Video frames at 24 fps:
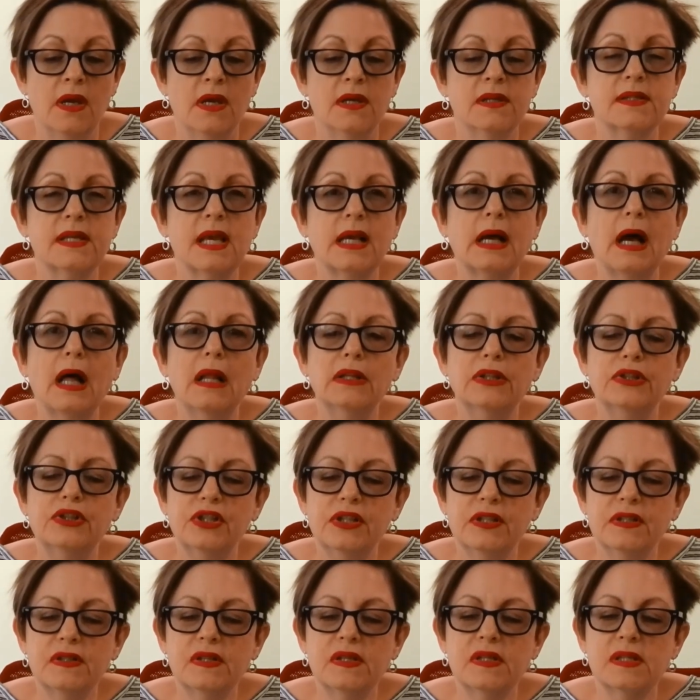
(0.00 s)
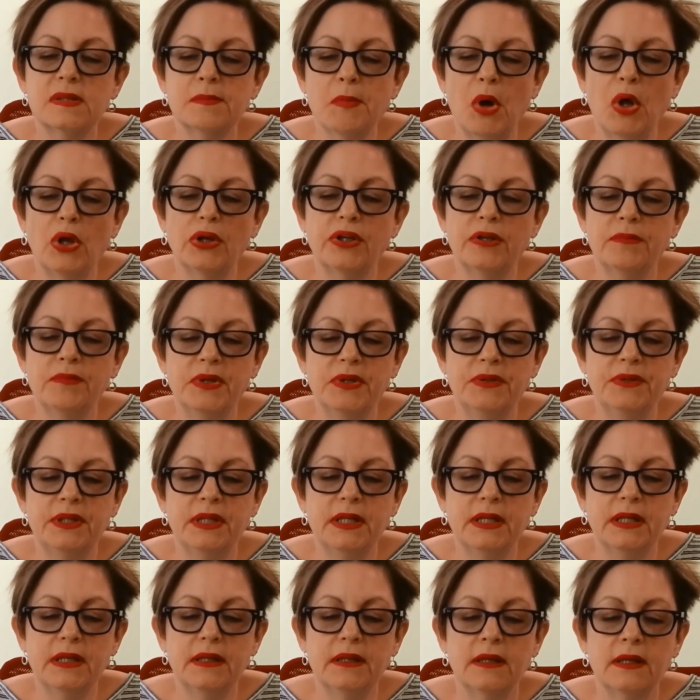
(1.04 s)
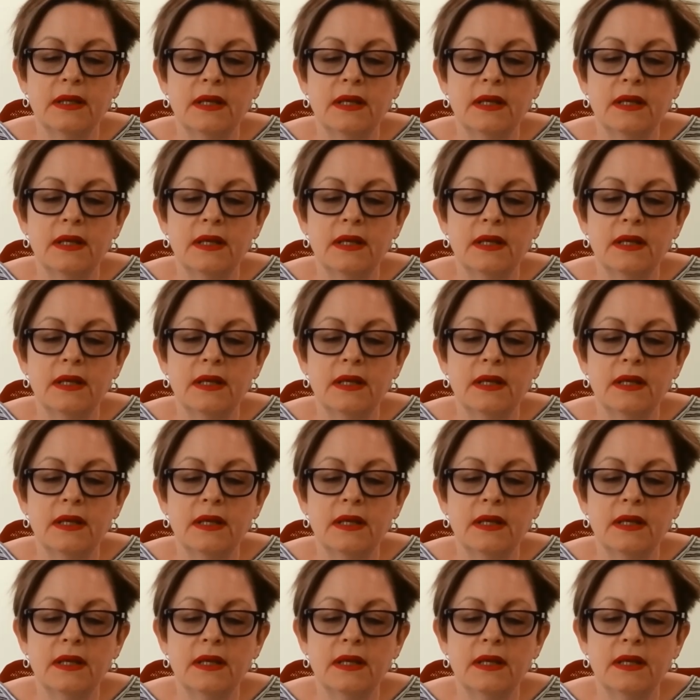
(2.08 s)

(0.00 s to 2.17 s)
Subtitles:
Psychology is a small community.